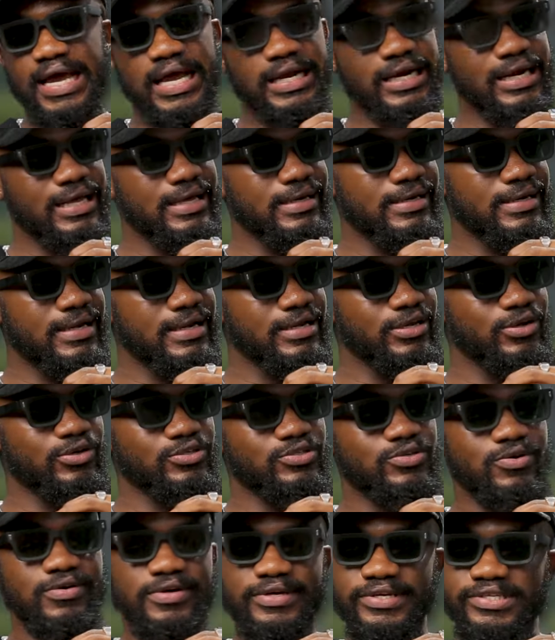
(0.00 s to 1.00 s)
Ghana and then
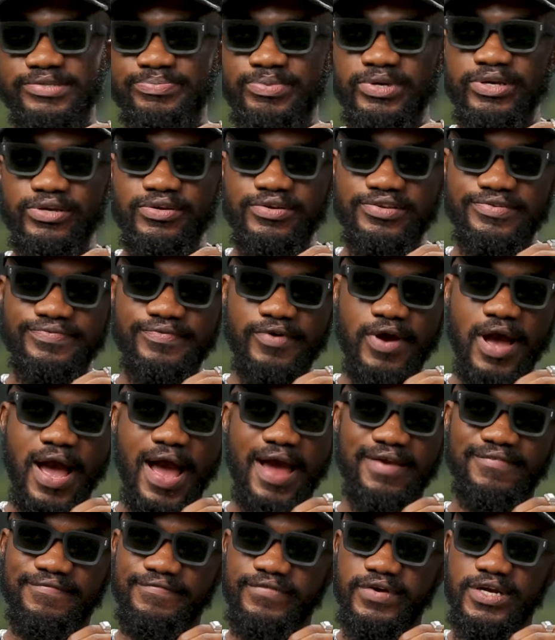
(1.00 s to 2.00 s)
your song is being used for
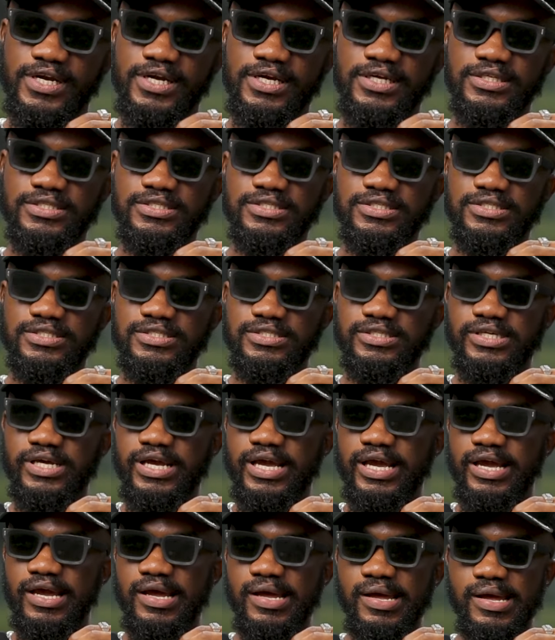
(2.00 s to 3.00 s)
adverts
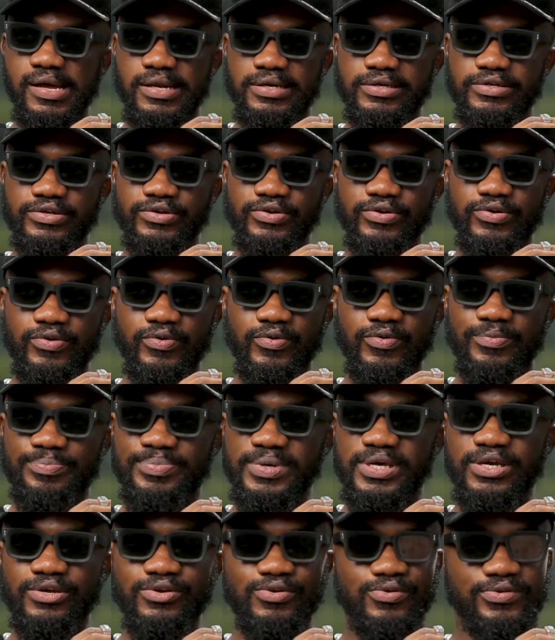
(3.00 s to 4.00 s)
and, you know,
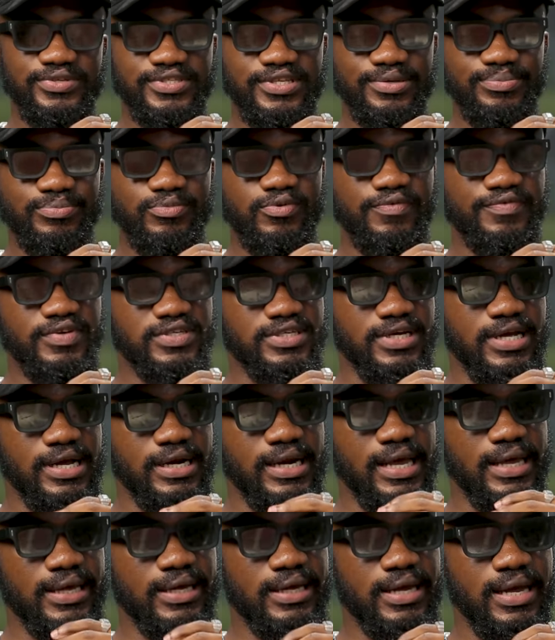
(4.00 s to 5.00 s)
being used in movies. And
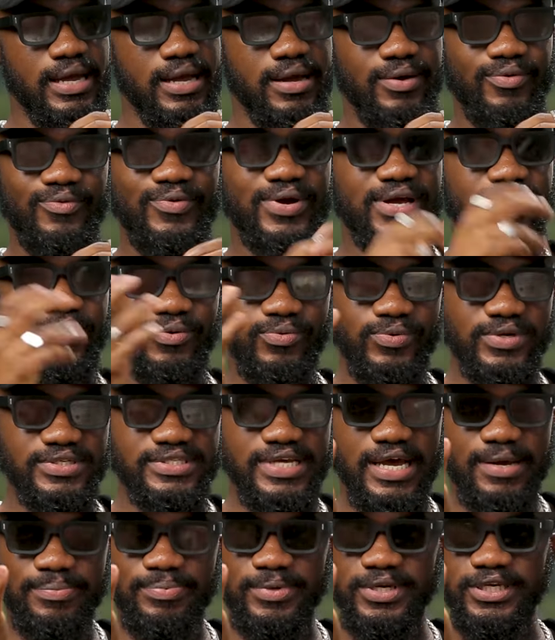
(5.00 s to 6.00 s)
you're like, wait,
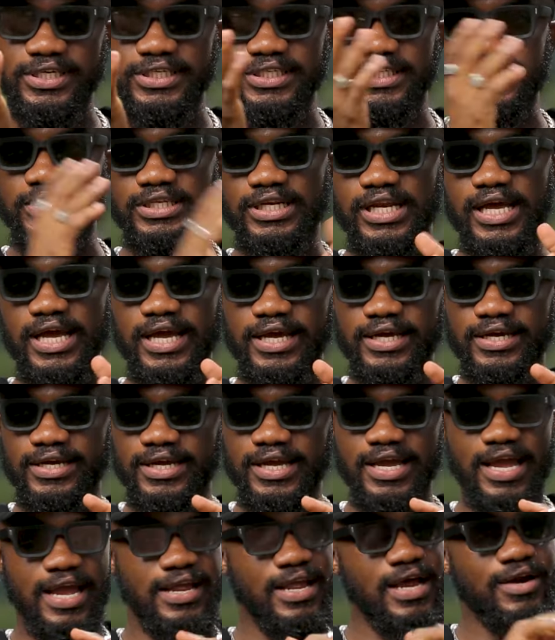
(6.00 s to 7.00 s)
what's happening? Like,
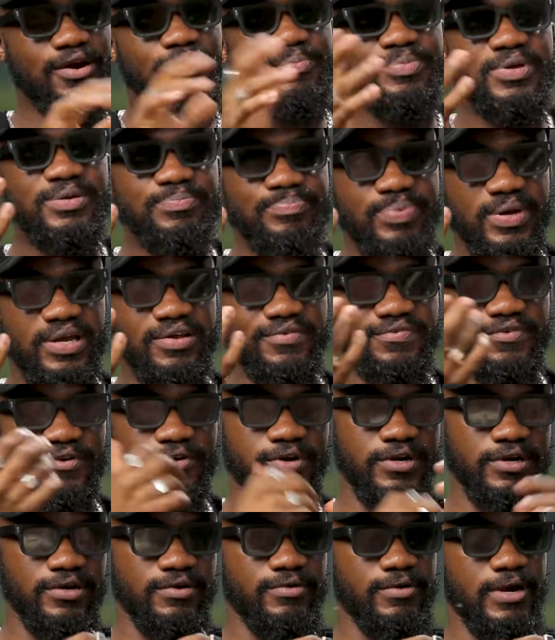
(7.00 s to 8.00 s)
and you're not being paid
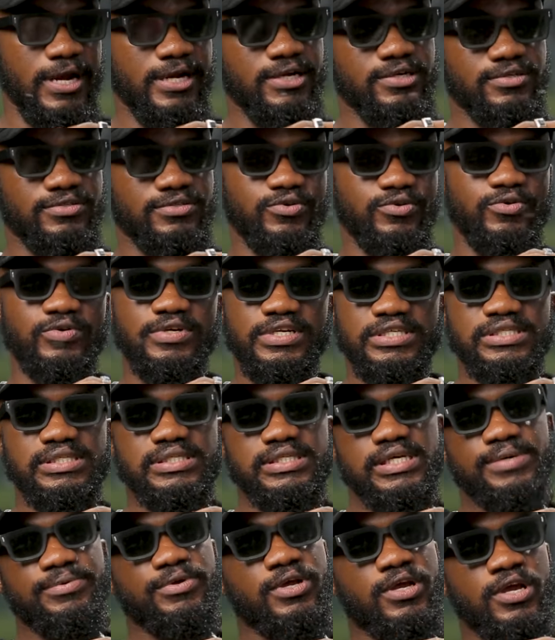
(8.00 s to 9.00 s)
for it, right? So this
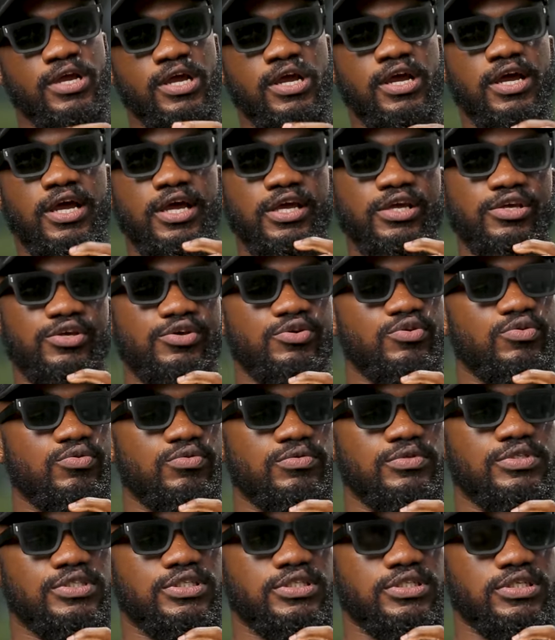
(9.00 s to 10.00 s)
is a
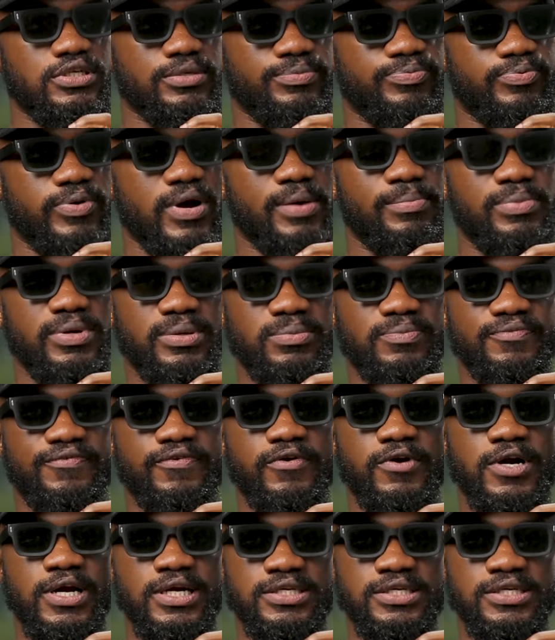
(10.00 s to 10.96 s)
huge problem for